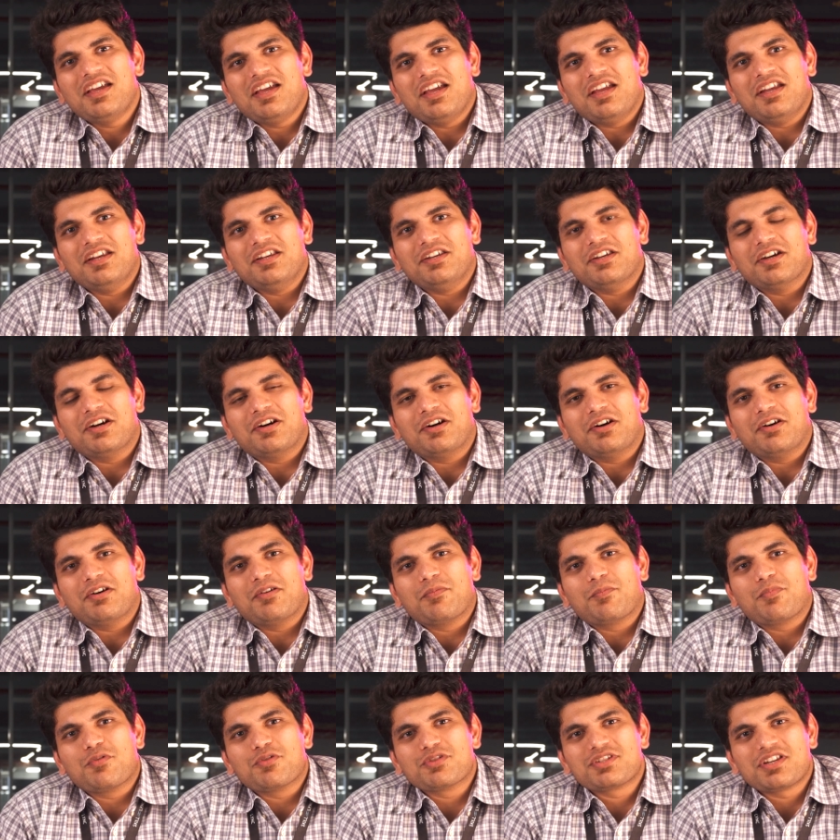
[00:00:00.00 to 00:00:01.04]
And
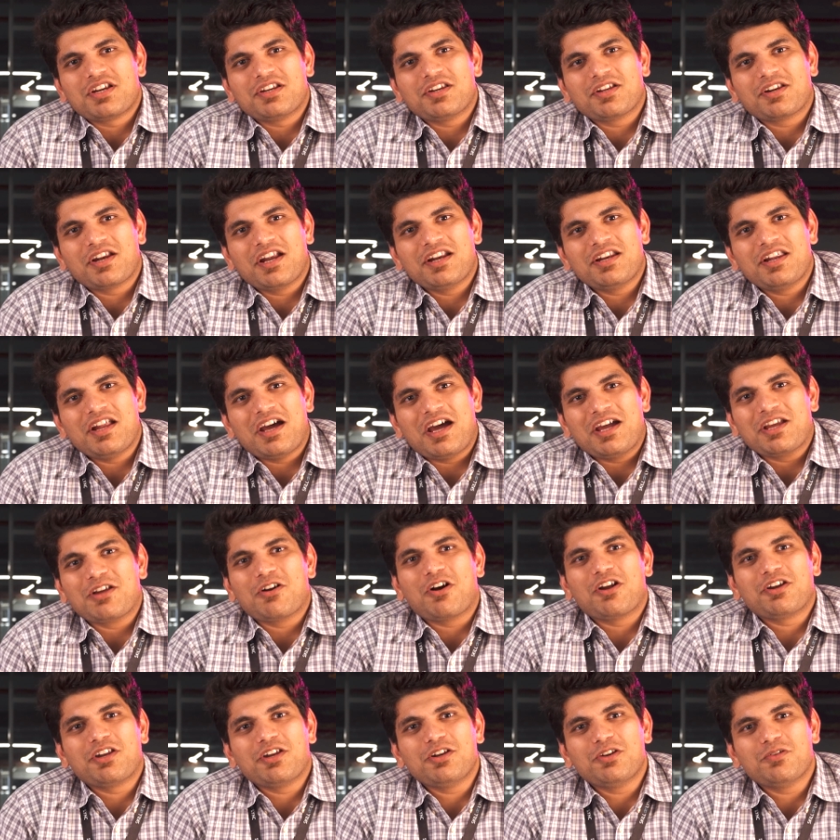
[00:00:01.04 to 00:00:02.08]
uh, post undergrad, I
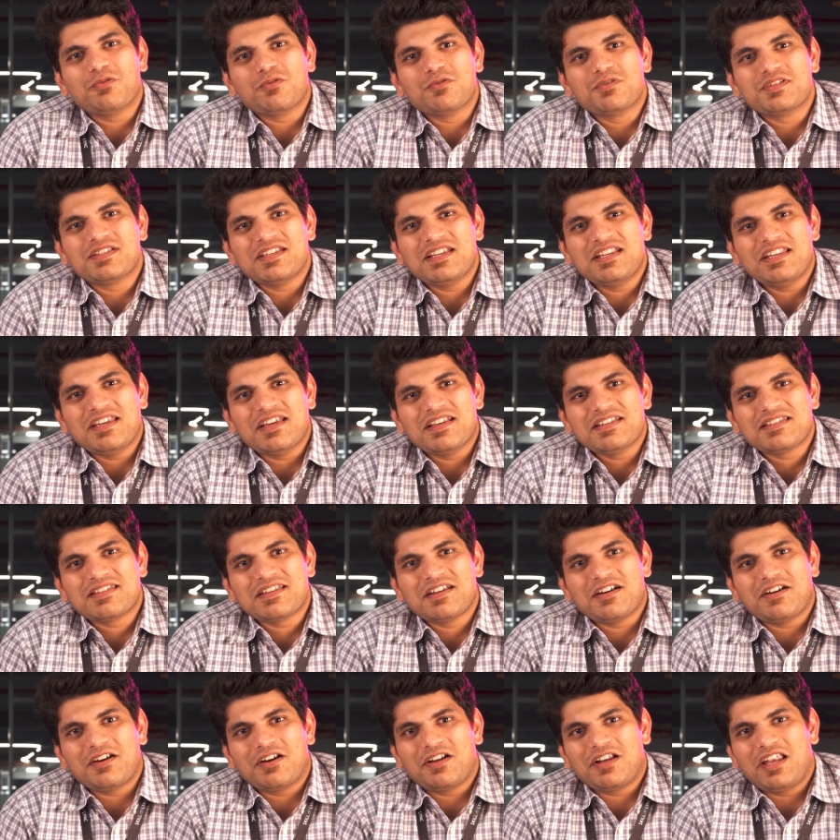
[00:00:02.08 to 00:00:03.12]
got into
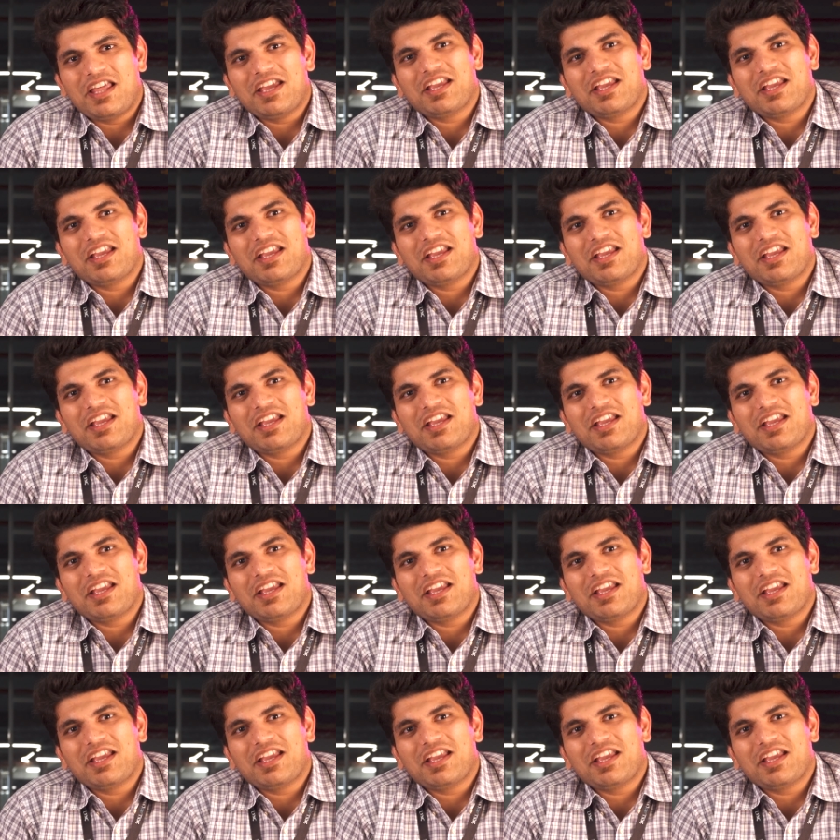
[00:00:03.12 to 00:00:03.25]
CTS uh,